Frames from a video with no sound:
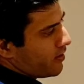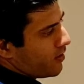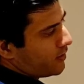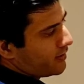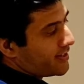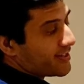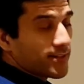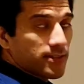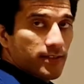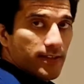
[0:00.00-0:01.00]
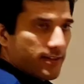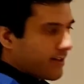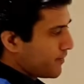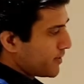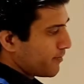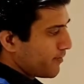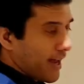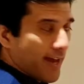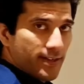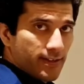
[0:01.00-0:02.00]
on this it comes
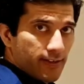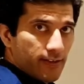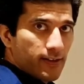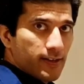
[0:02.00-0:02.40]
behind here